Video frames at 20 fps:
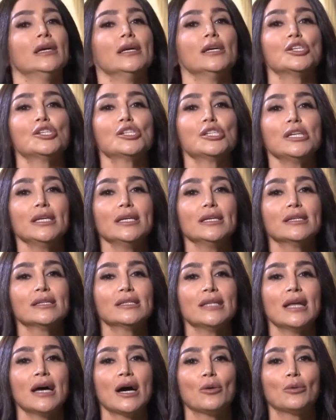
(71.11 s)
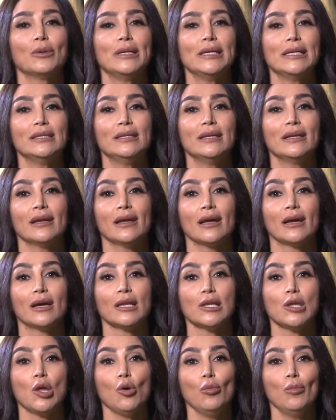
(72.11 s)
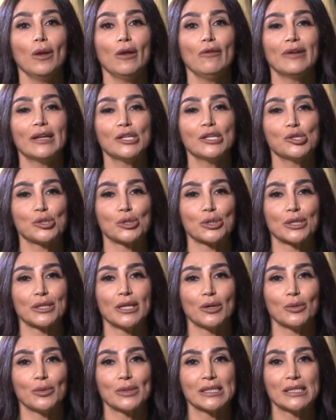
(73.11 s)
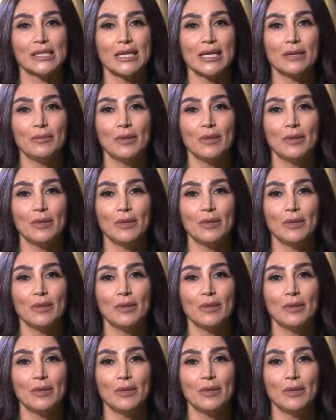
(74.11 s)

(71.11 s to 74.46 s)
She is now leading a global venture that was named